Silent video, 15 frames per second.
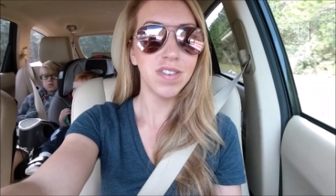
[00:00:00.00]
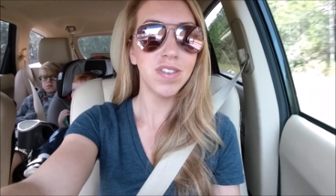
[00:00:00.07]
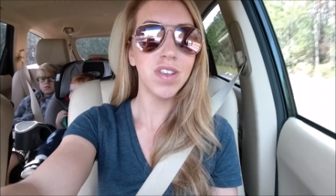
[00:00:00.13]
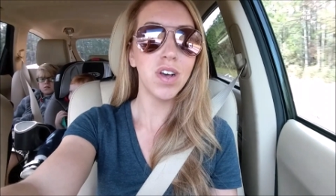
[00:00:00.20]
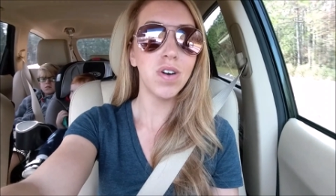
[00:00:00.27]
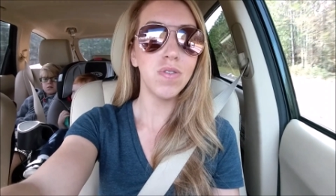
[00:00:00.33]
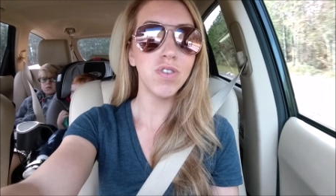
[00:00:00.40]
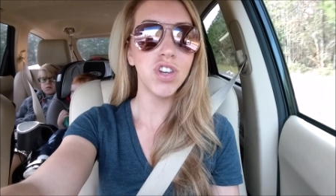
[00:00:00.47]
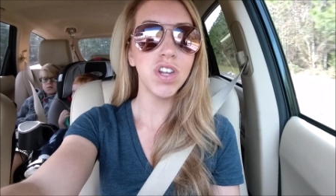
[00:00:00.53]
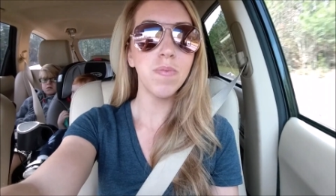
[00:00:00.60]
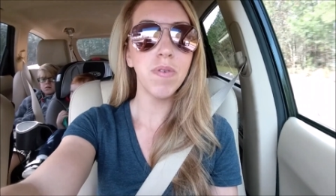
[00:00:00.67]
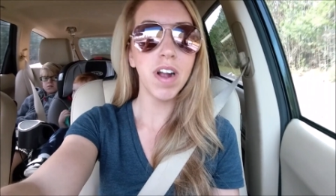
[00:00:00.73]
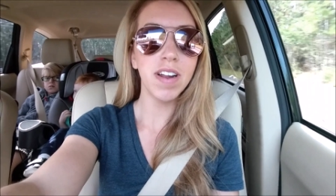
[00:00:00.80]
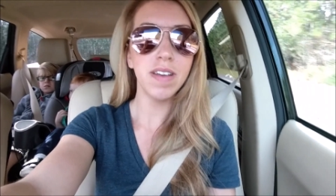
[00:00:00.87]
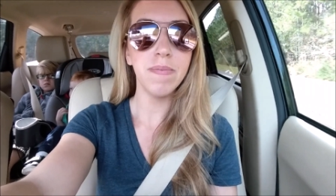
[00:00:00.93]
So she
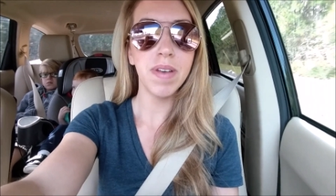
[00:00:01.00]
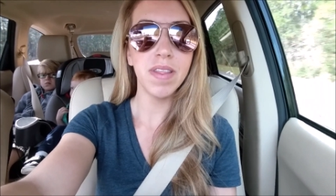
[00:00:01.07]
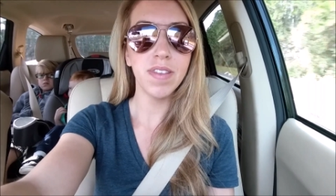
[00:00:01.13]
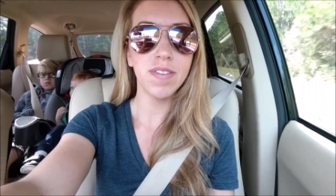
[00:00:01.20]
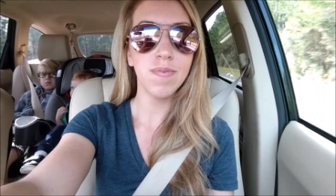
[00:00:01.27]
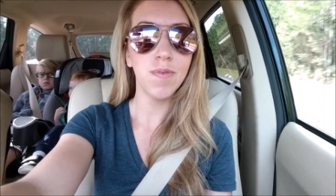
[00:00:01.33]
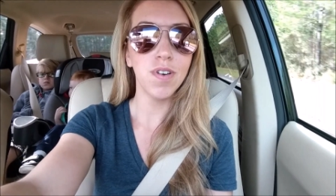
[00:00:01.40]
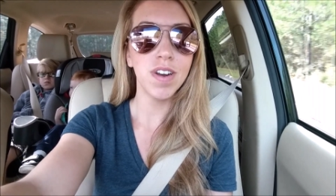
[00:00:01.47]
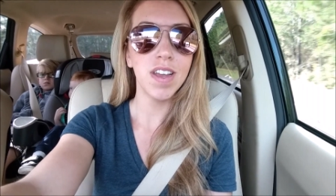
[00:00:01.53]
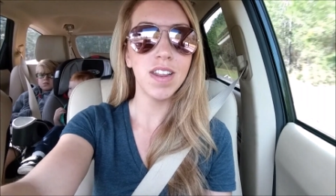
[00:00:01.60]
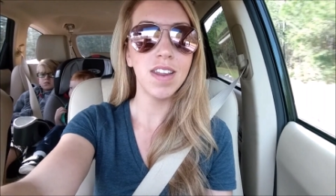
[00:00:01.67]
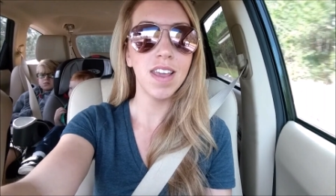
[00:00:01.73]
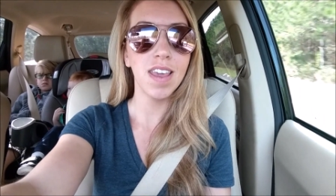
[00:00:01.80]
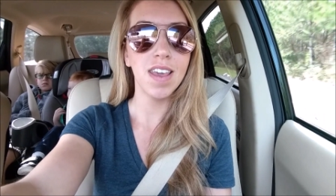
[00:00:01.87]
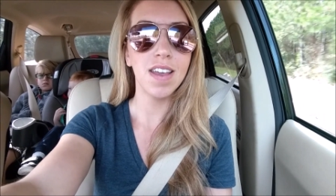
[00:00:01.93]
brought him in this morning
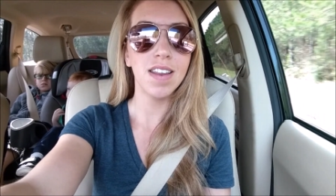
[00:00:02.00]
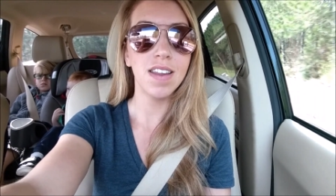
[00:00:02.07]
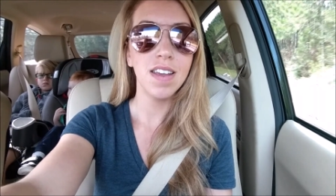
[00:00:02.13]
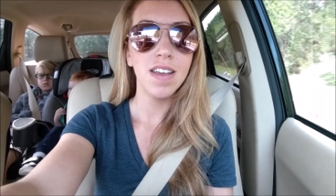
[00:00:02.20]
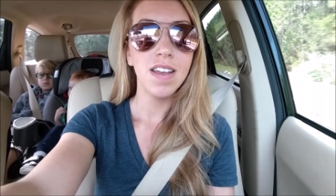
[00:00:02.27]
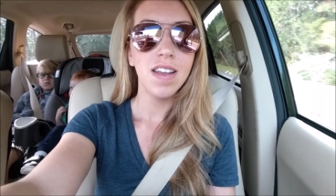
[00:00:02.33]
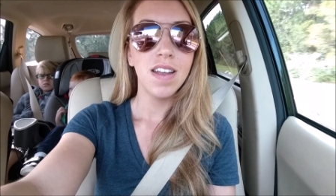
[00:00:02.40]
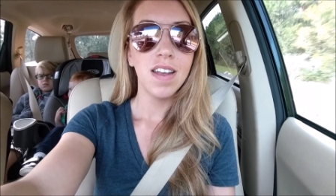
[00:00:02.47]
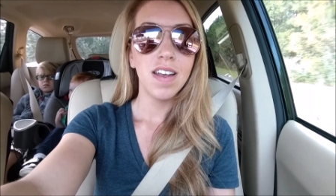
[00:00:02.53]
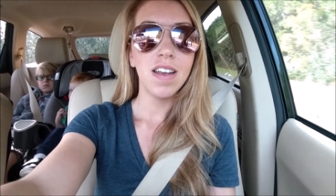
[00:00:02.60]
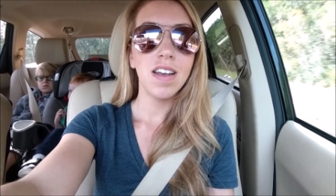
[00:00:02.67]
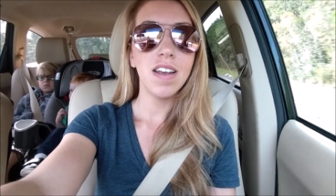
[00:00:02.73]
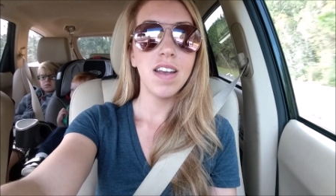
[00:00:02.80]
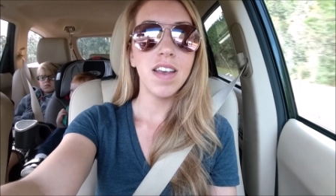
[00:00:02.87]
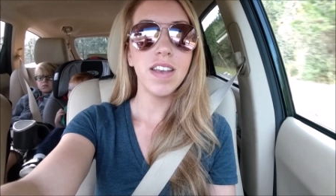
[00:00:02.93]
and
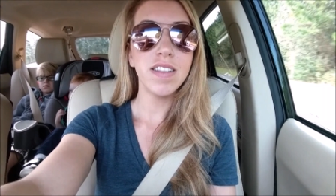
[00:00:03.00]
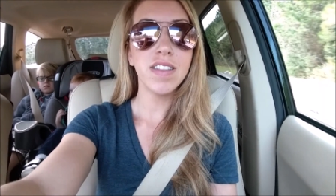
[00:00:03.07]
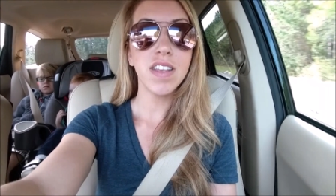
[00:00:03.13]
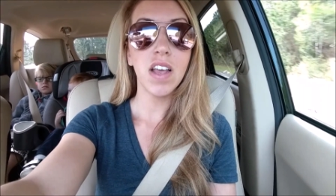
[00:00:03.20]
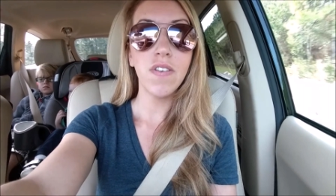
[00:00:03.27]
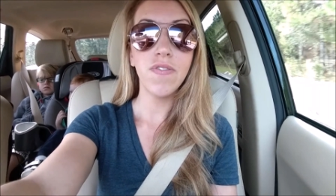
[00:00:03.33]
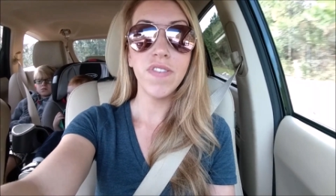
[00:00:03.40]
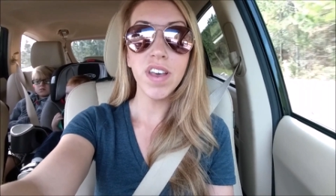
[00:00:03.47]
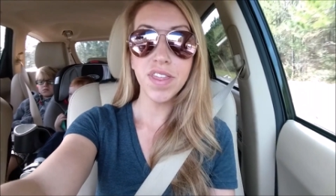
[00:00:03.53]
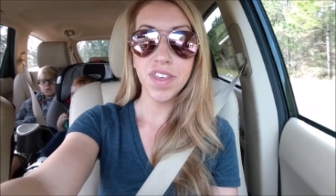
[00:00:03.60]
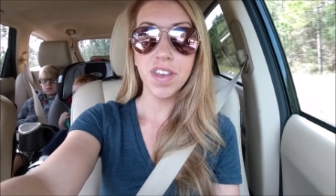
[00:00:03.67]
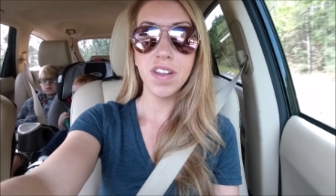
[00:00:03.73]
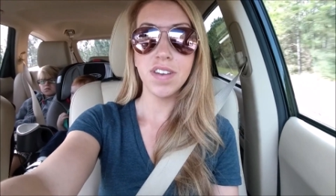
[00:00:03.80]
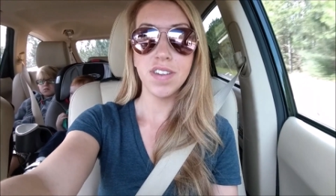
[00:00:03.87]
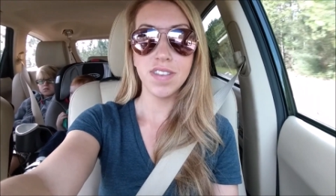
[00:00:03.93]
it's fifth
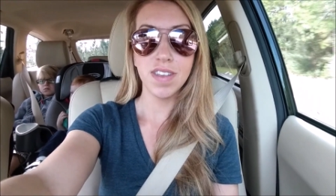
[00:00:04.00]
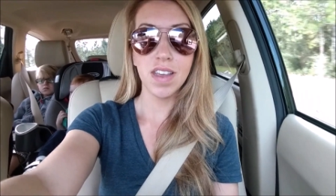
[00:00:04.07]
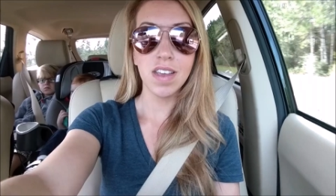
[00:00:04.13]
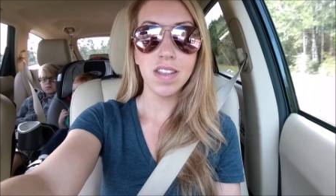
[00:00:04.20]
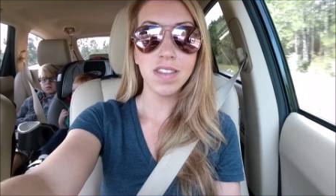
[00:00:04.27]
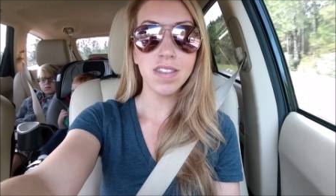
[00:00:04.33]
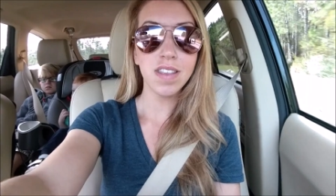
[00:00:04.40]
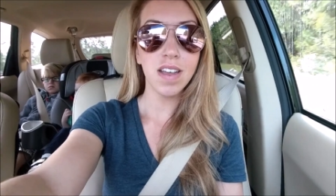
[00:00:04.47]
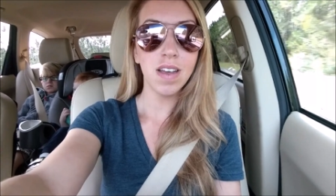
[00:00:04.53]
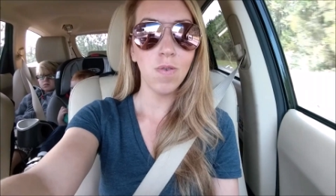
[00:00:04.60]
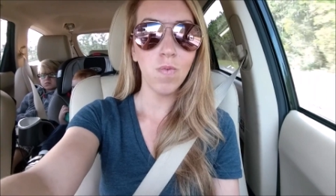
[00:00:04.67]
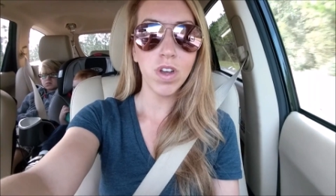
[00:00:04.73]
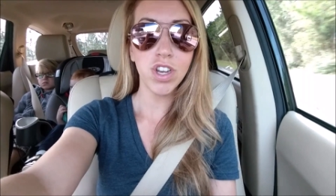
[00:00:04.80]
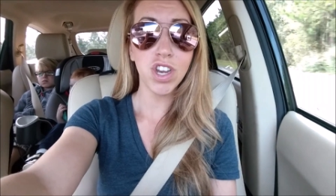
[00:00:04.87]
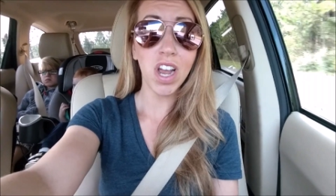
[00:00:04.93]
disease,
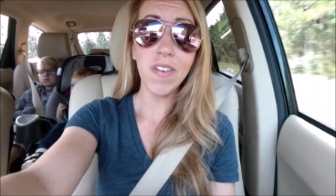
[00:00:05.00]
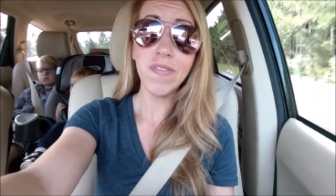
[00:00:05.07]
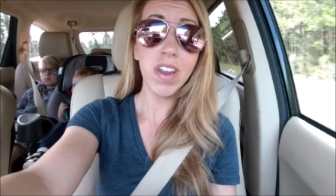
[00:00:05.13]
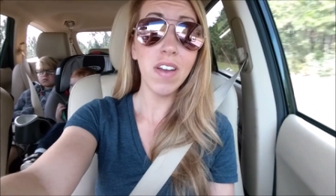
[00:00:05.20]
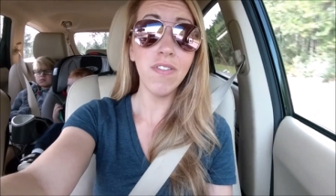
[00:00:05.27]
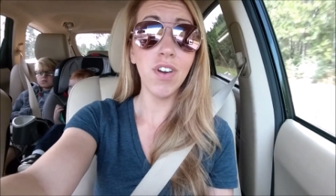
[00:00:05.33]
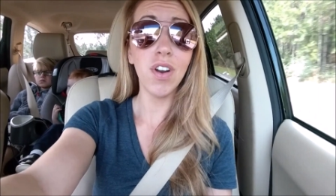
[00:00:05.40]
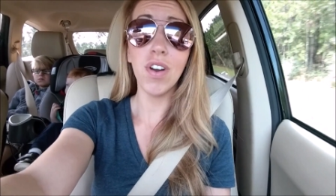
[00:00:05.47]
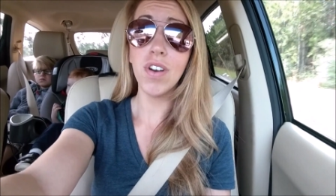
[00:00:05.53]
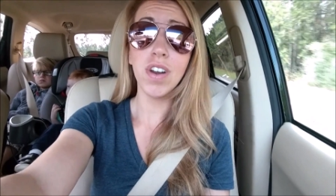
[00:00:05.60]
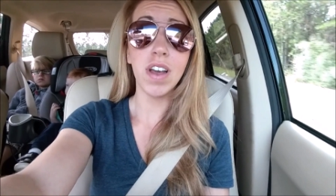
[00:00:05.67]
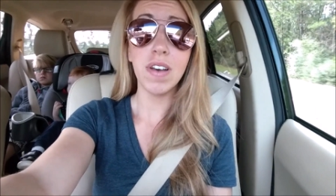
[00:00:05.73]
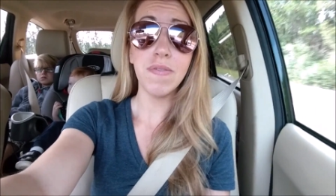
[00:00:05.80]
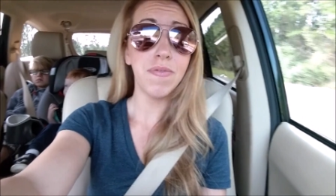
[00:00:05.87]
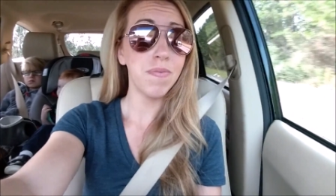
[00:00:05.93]
which I've never heard
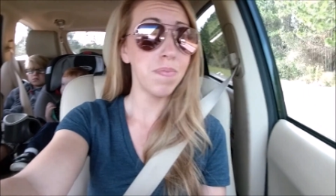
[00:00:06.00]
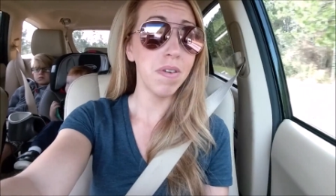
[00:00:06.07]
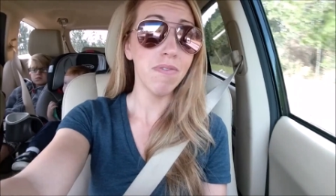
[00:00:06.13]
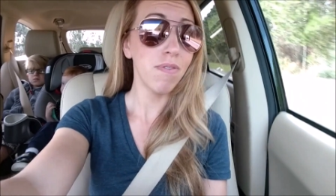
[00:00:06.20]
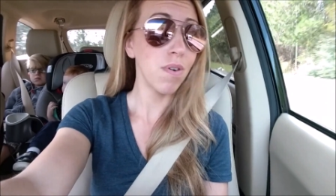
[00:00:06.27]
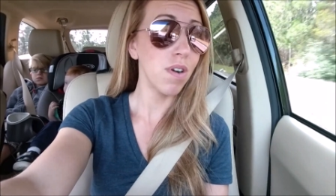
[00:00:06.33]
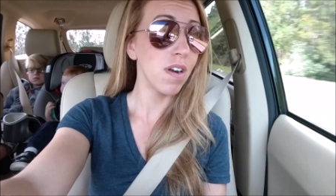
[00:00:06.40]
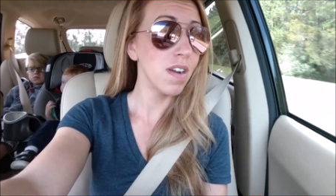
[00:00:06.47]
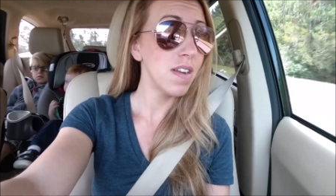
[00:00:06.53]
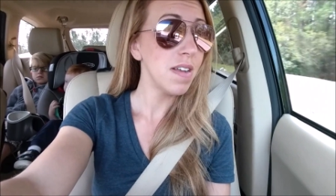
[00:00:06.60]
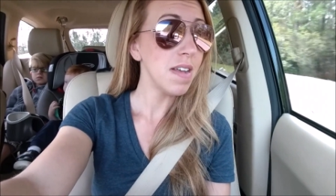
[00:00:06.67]
of before.